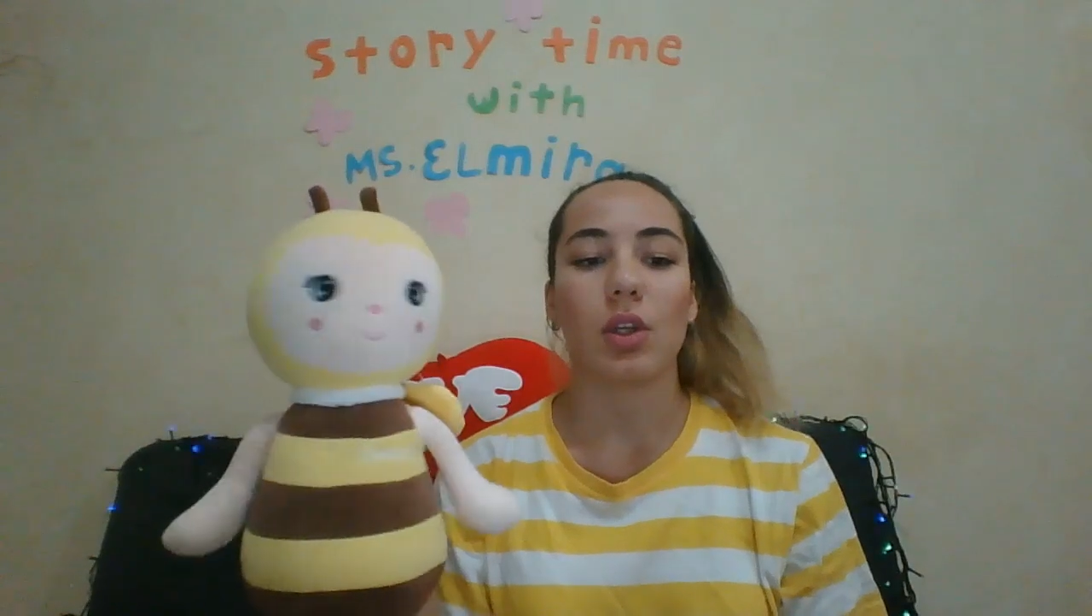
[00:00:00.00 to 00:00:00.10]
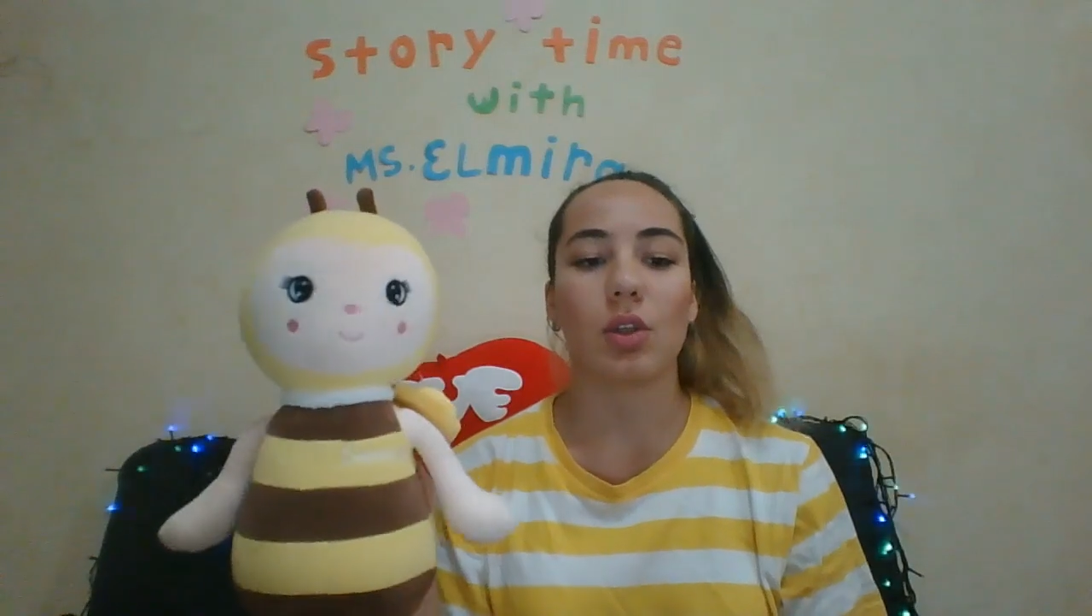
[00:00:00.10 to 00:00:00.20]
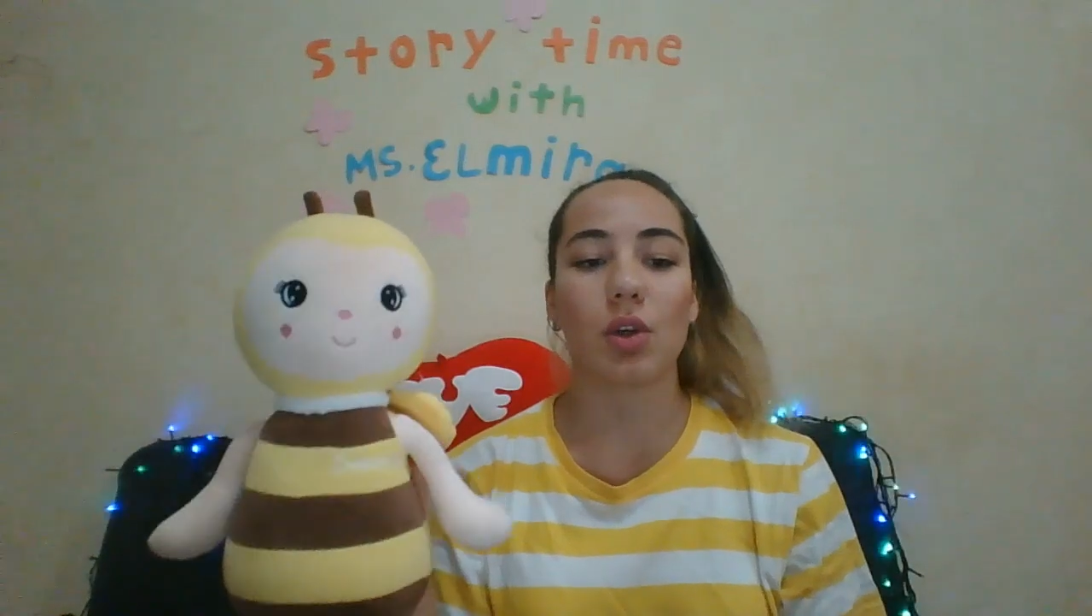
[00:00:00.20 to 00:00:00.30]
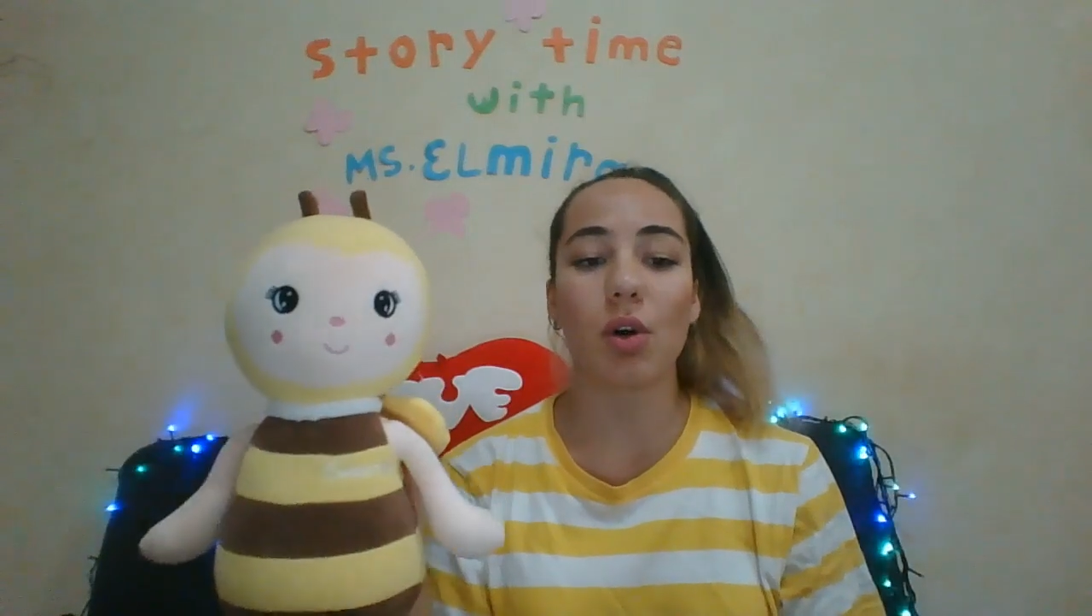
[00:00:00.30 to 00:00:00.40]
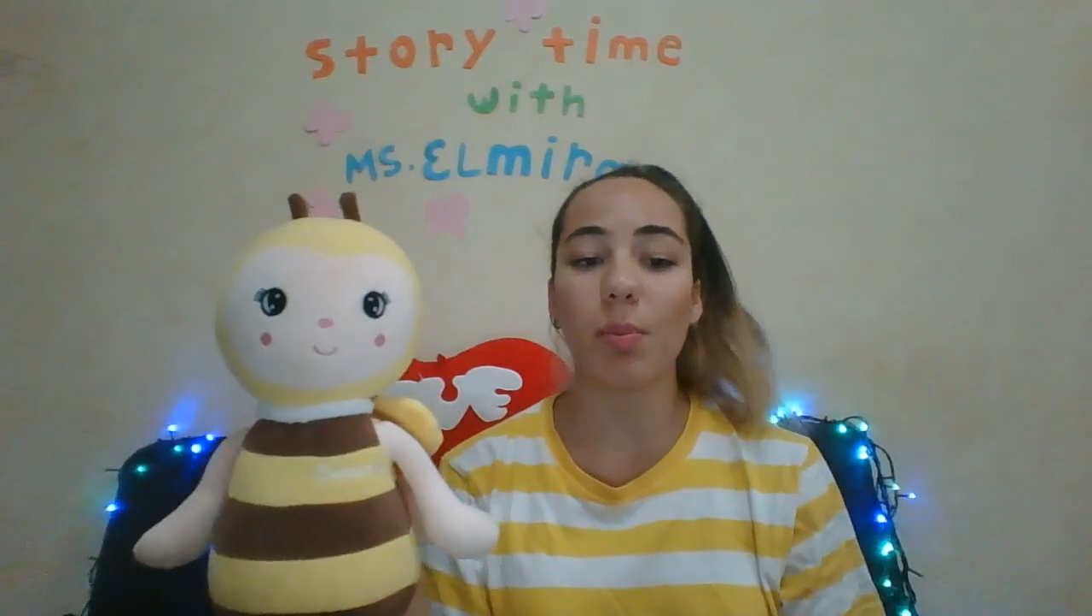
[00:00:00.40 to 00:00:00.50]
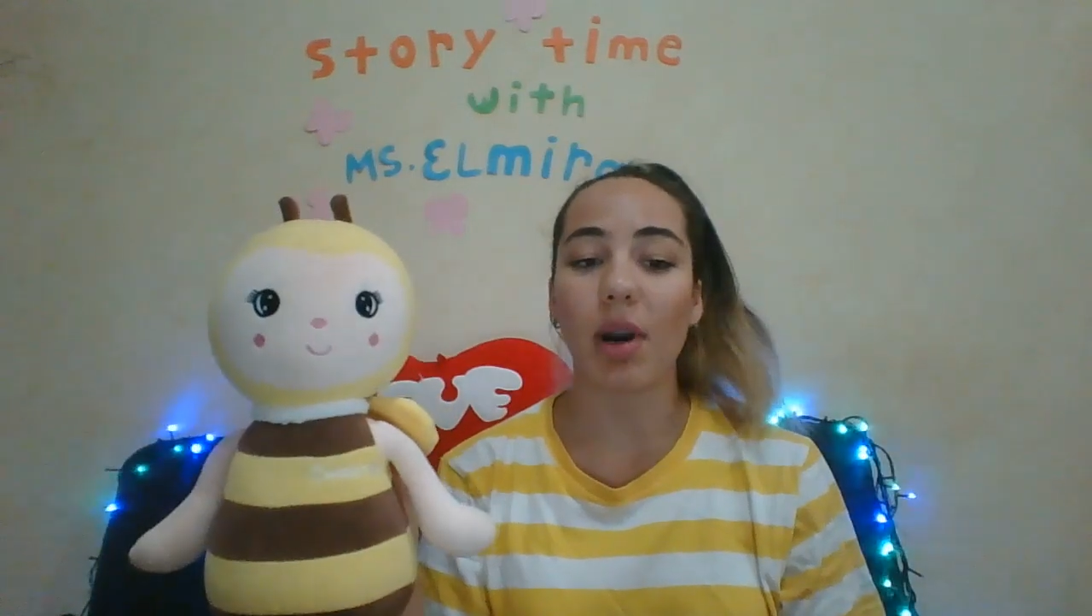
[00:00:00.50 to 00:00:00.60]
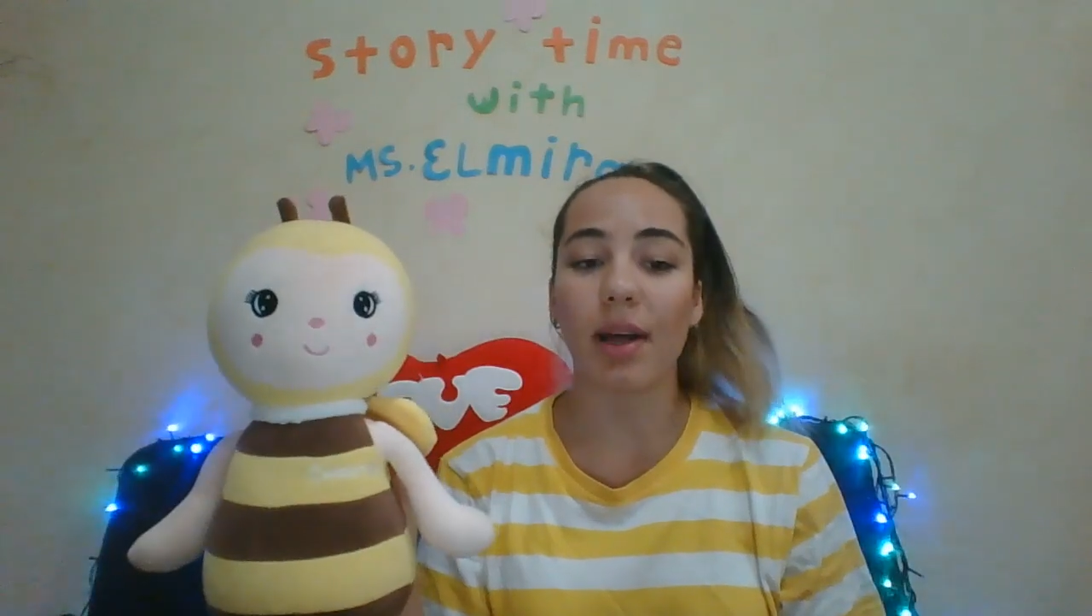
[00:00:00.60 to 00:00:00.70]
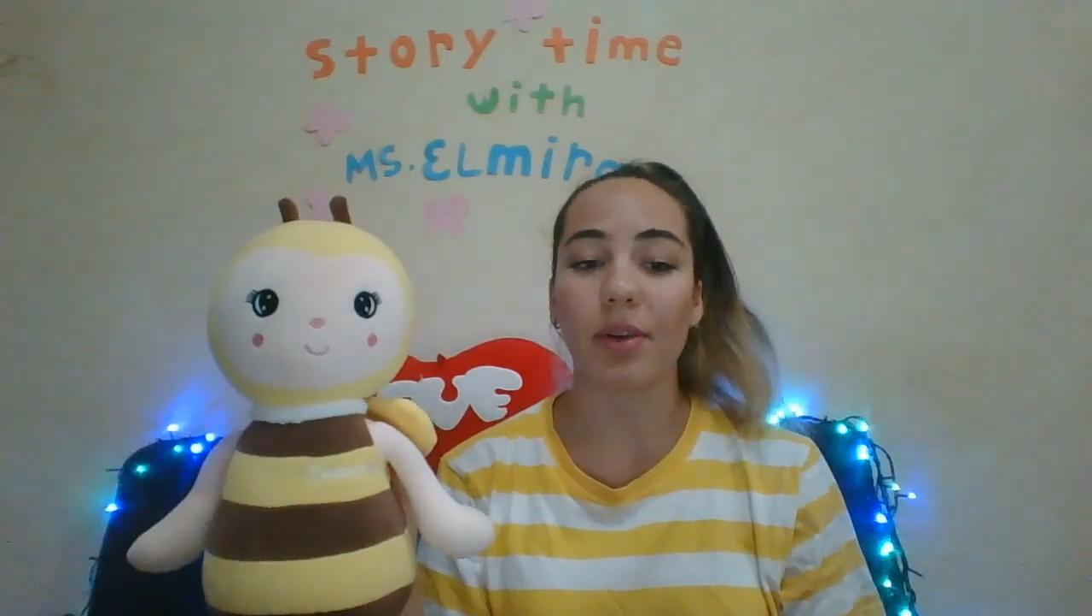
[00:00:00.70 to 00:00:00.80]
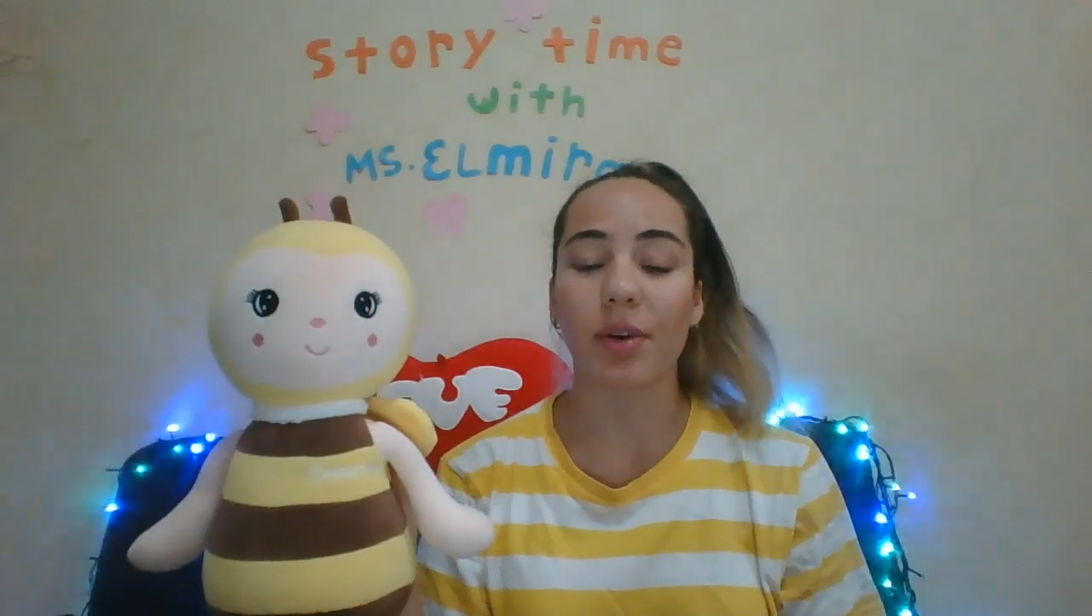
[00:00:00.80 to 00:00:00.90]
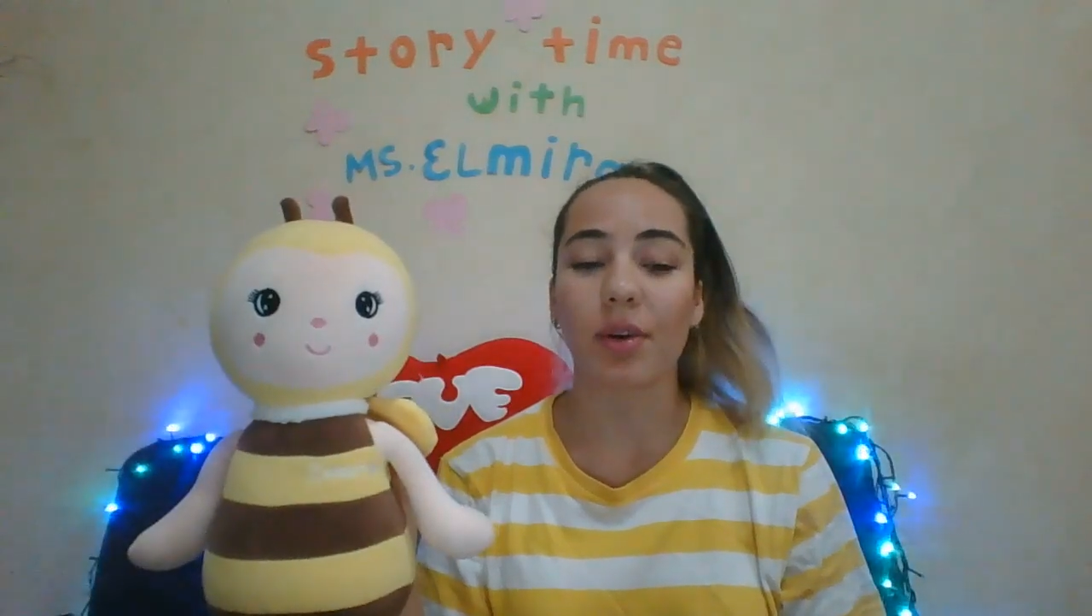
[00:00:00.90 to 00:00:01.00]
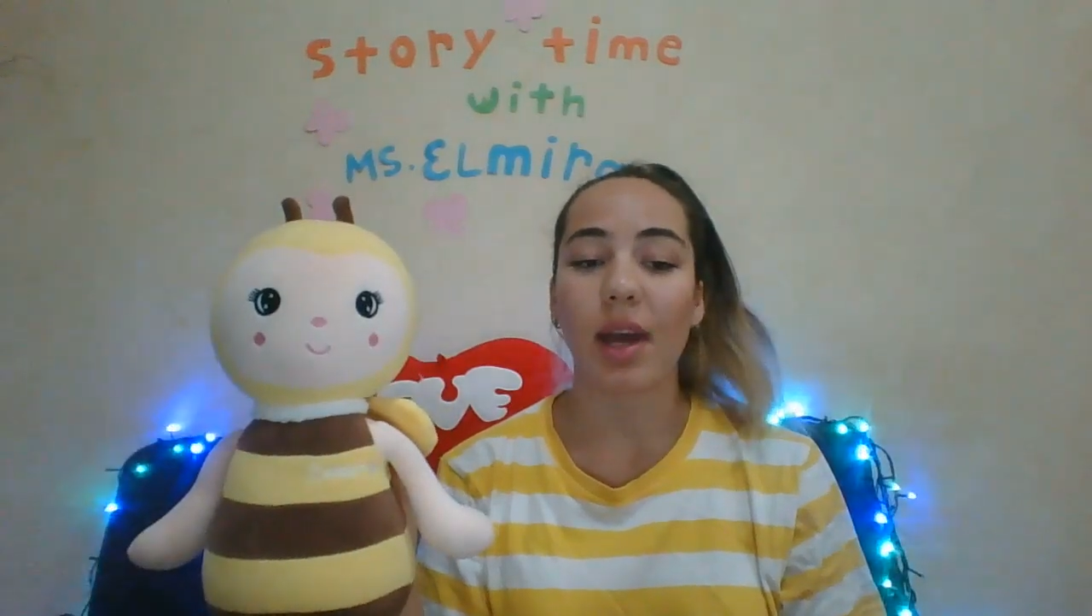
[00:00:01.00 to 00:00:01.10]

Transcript: Your brother